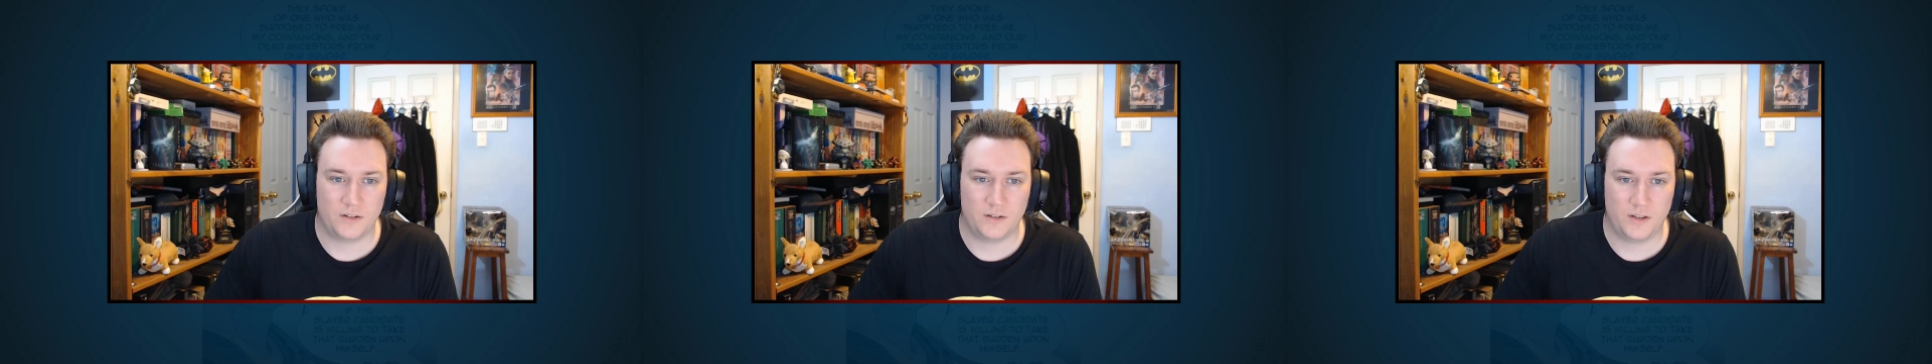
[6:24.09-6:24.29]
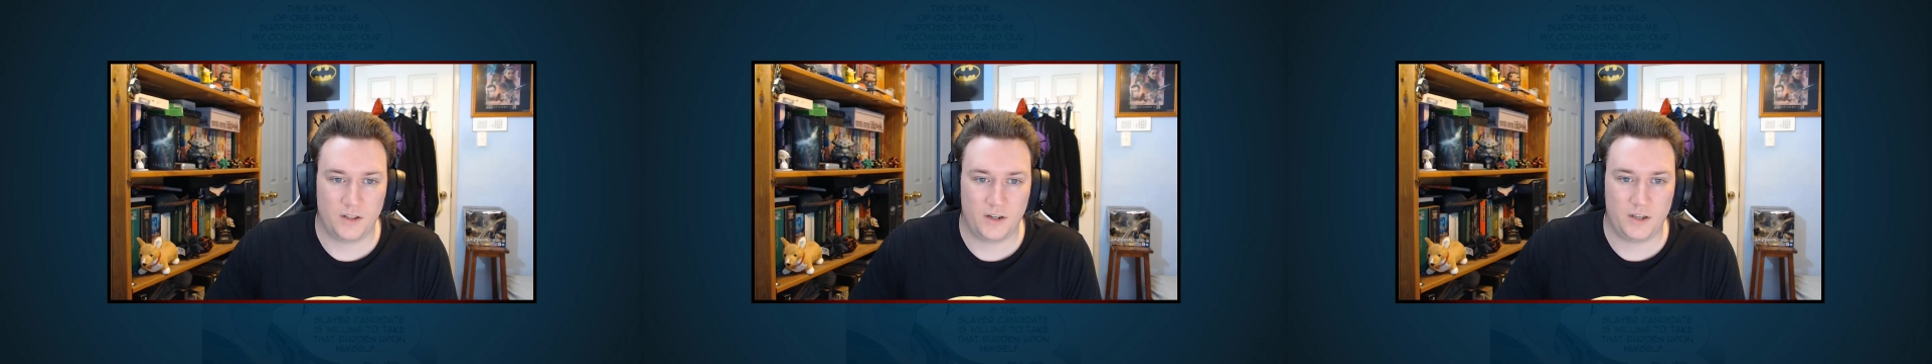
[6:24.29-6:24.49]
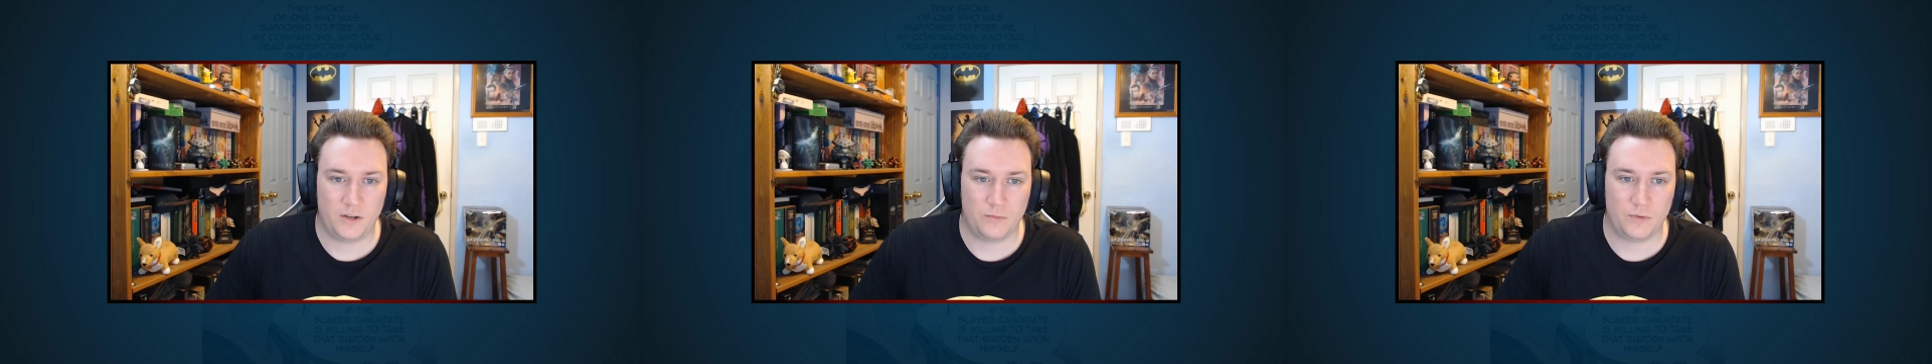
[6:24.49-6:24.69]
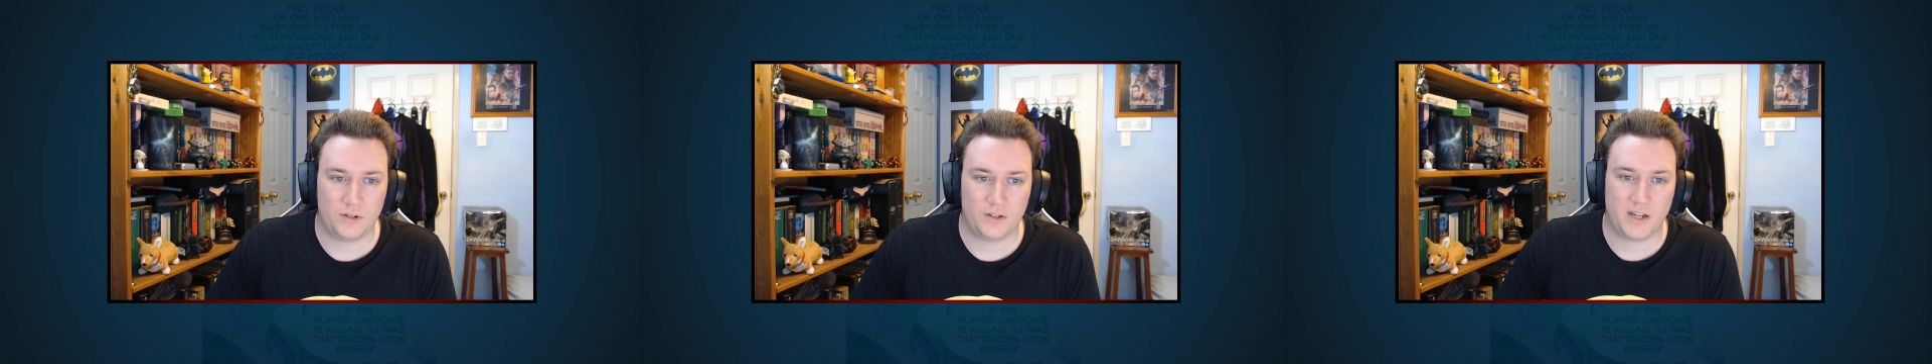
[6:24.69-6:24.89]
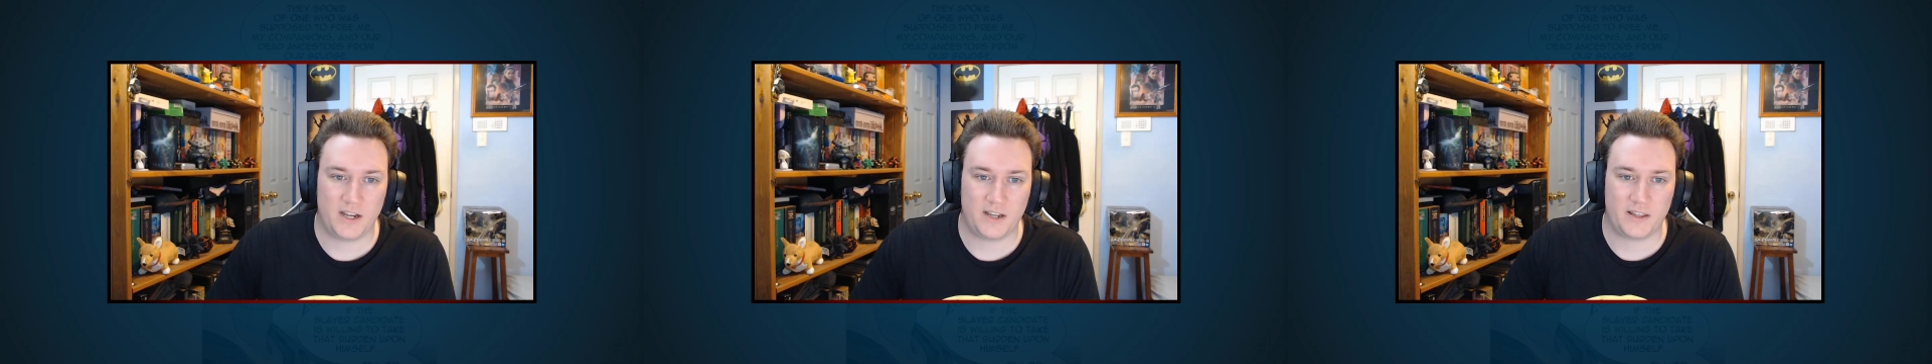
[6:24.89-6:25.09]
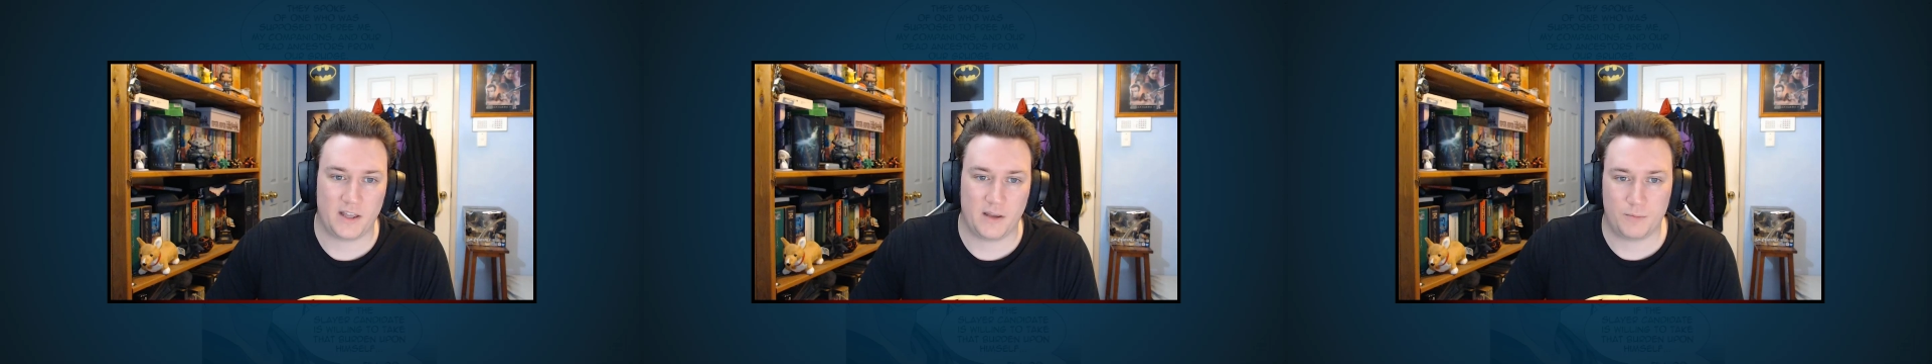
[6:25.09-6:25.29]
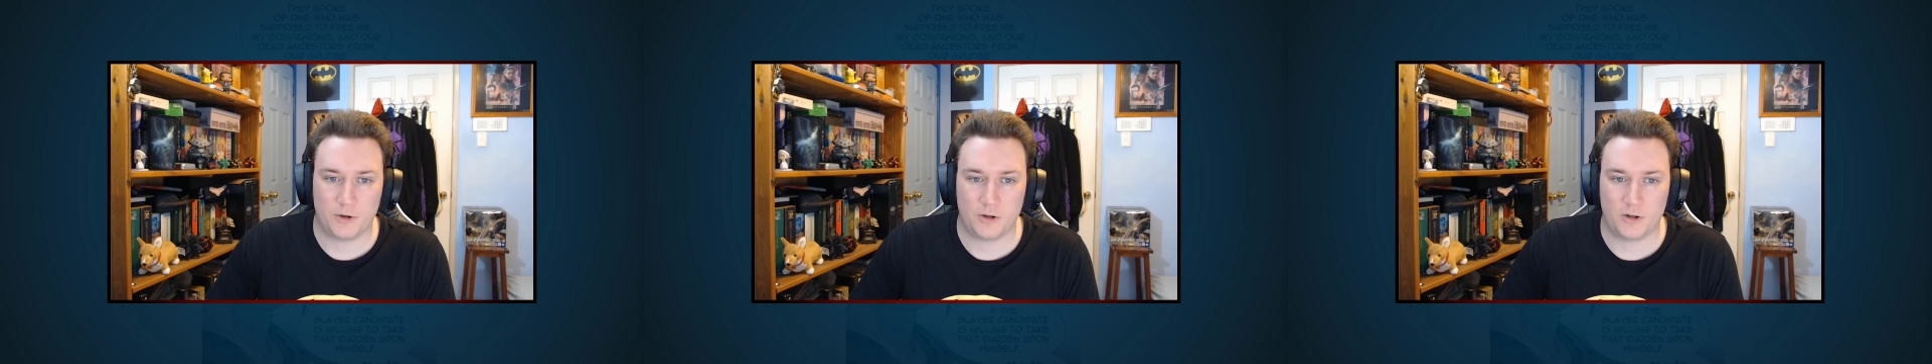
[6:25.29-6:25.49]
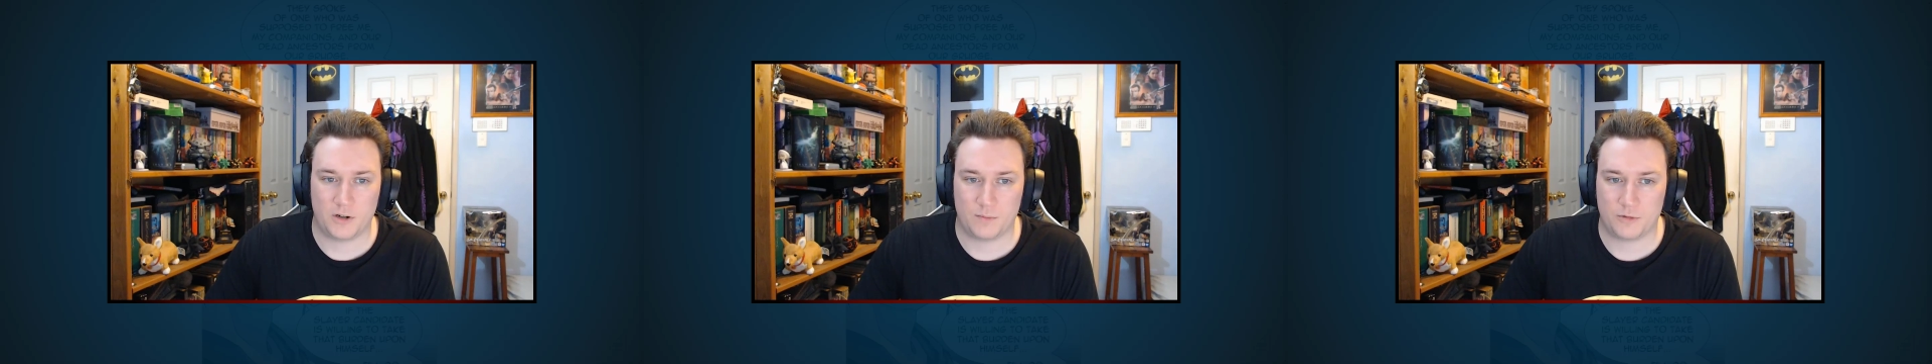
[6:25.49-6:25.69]
that he would take that
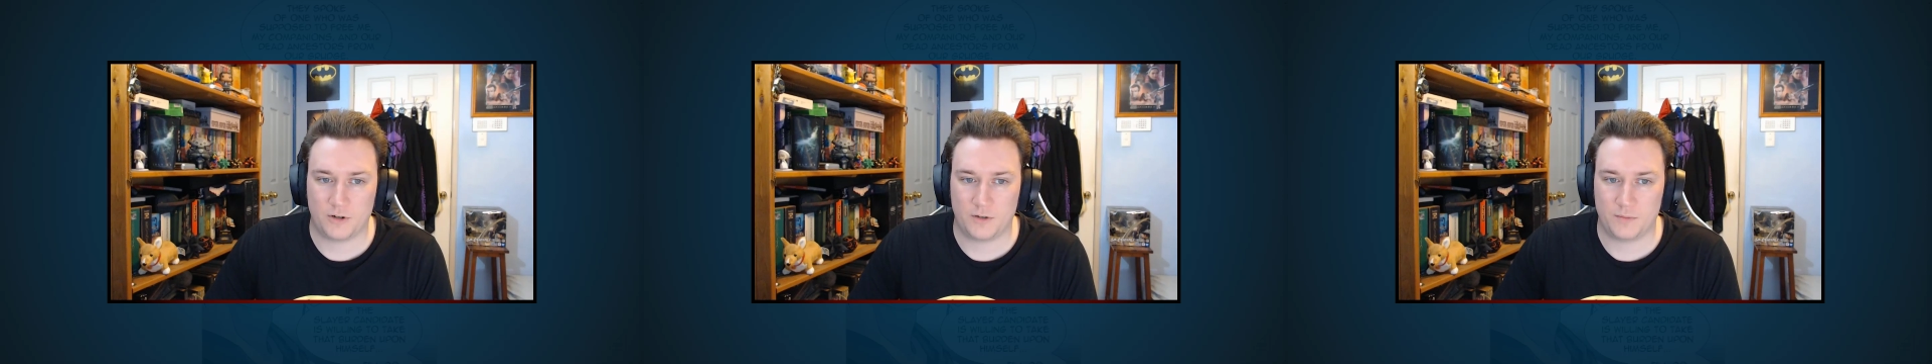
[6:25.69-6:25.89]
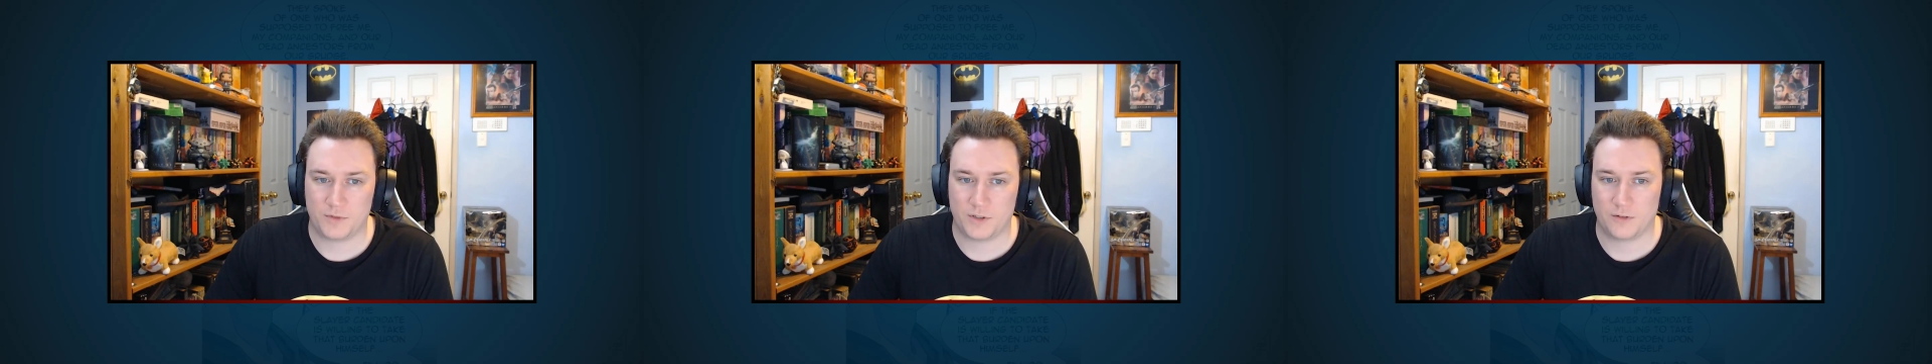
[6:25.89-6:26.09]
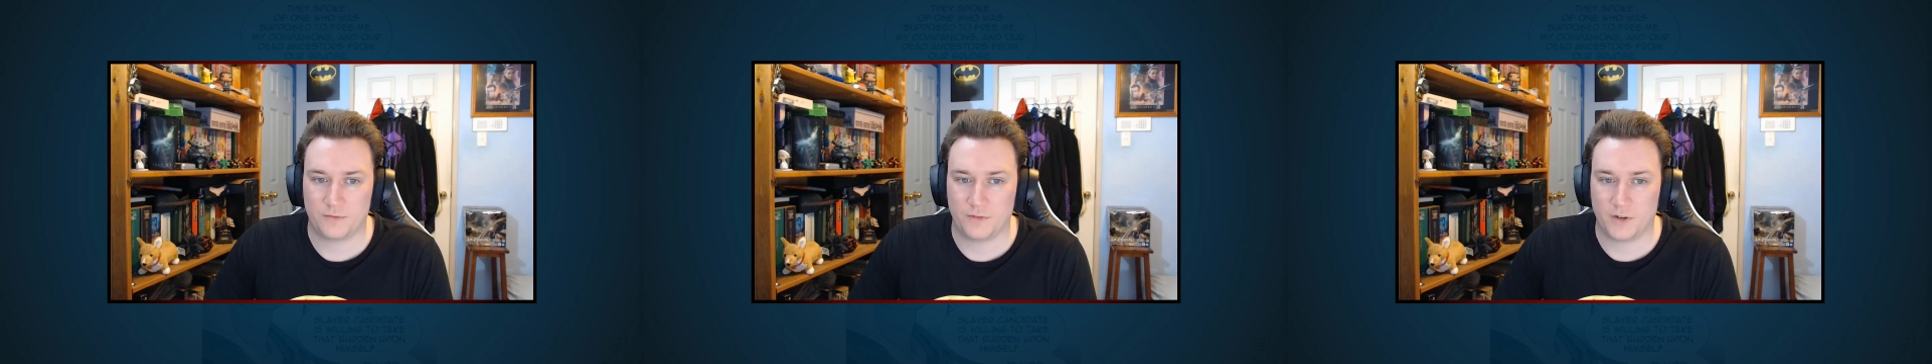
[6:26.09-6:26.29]
burden upon himself,